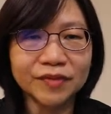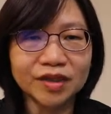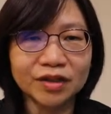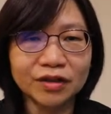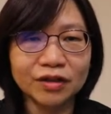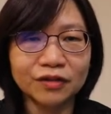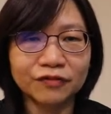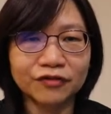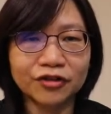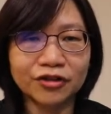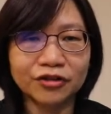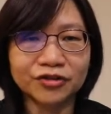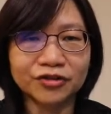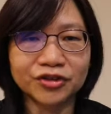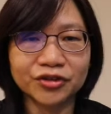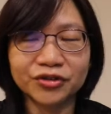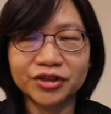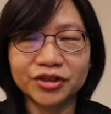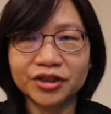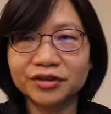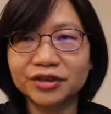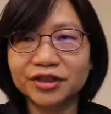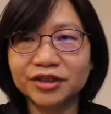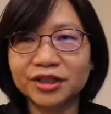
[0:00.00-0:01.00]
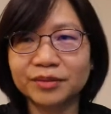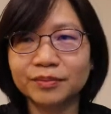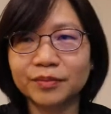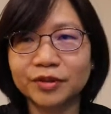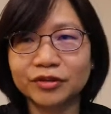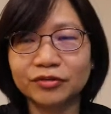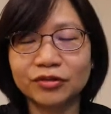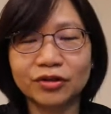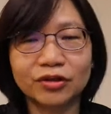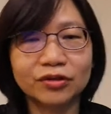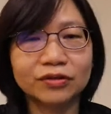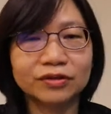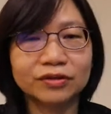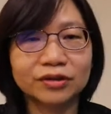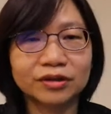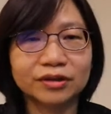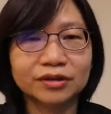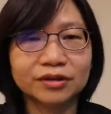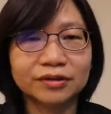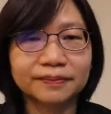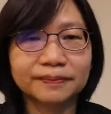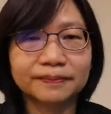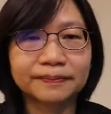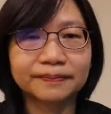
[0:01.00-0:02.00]
Of course, you can keep a log.
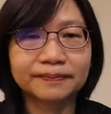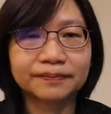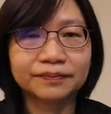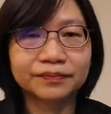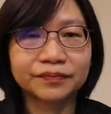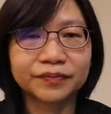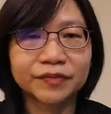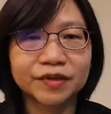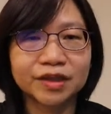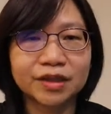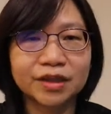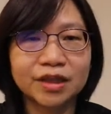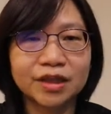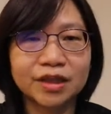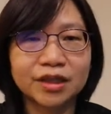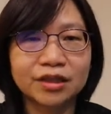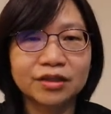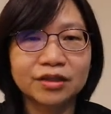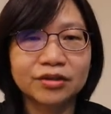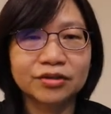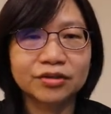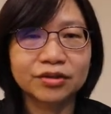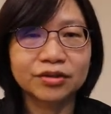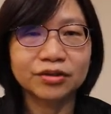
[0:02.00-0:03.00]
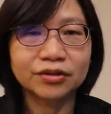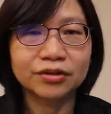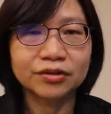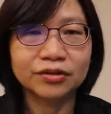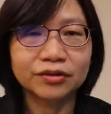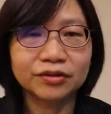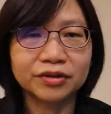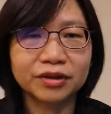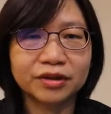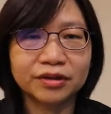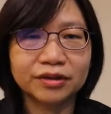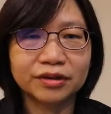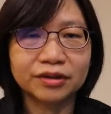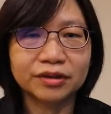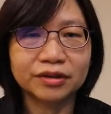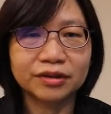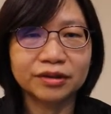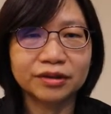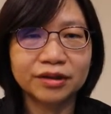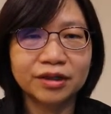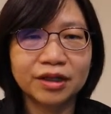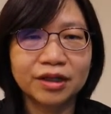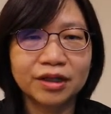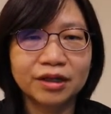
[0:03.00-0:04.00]
So,
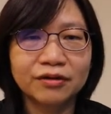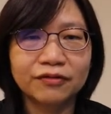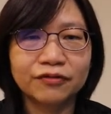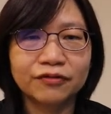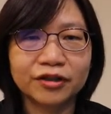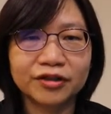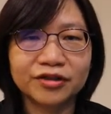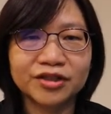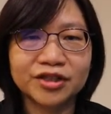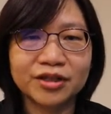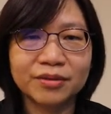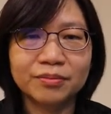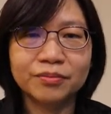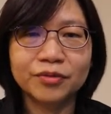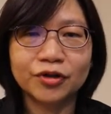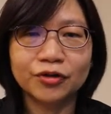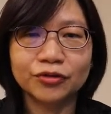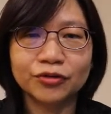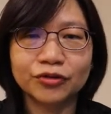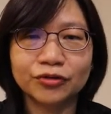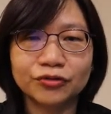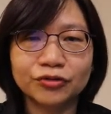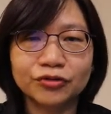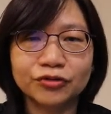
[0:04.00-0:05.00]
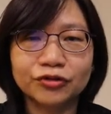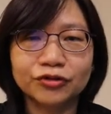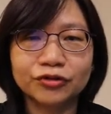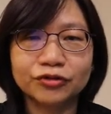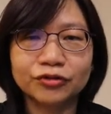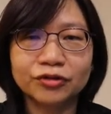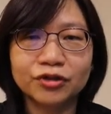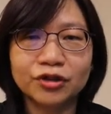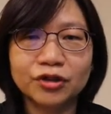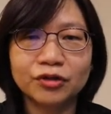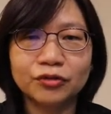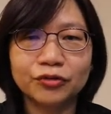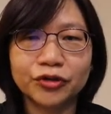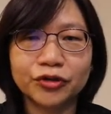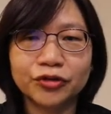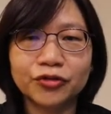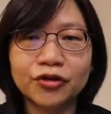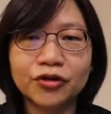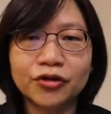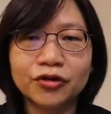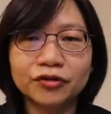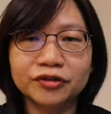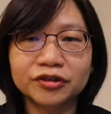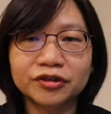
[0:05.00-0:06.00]
for example, you could
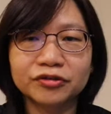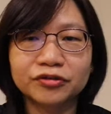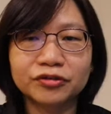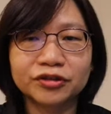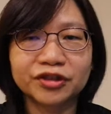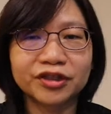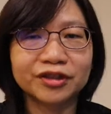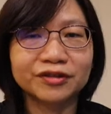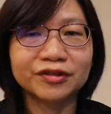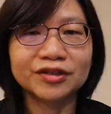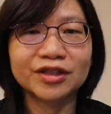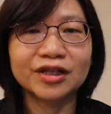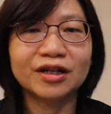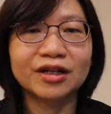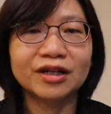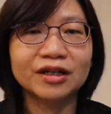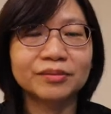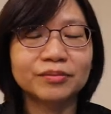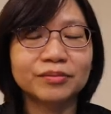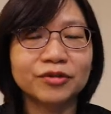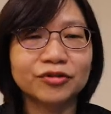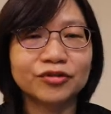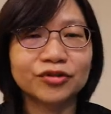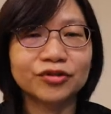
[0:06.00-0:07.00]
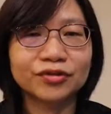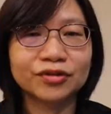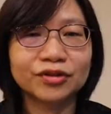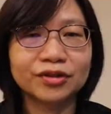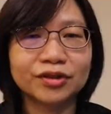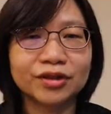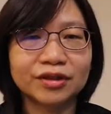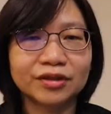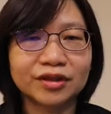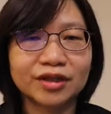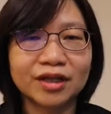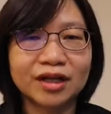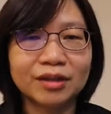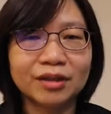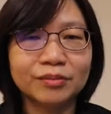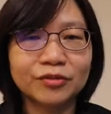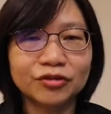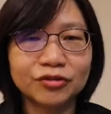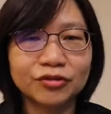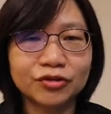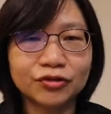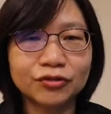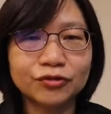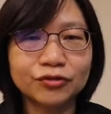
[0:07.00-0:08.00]
record the cooking time each time you
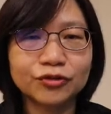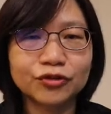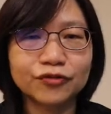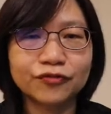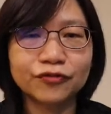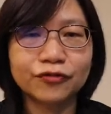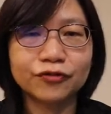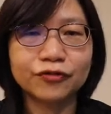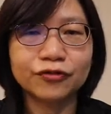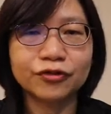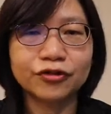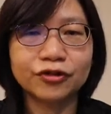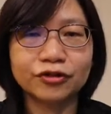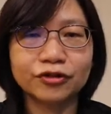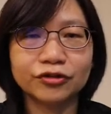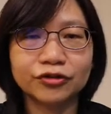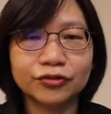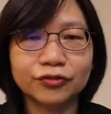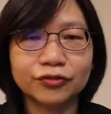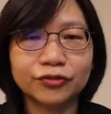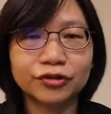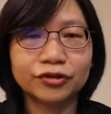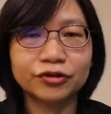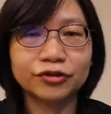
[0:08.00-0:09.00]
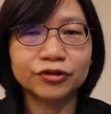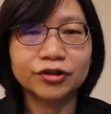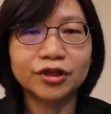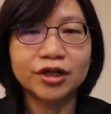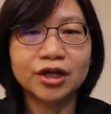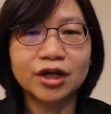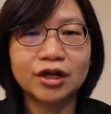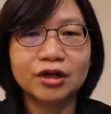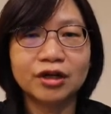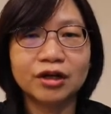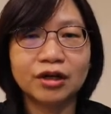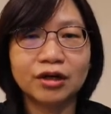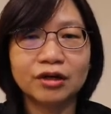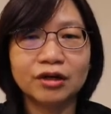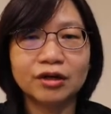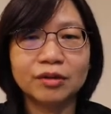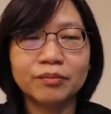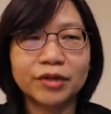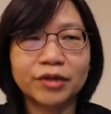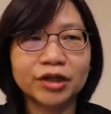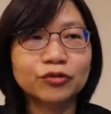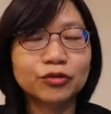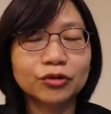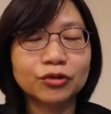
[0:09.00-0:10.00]
use for your
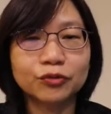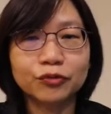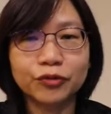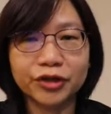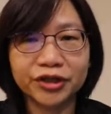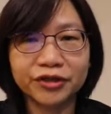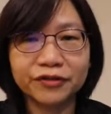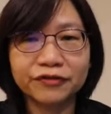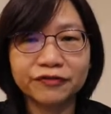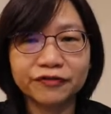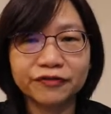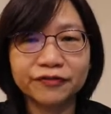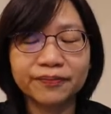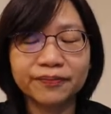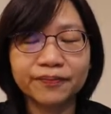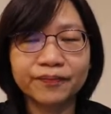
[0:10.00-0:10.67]
microwave,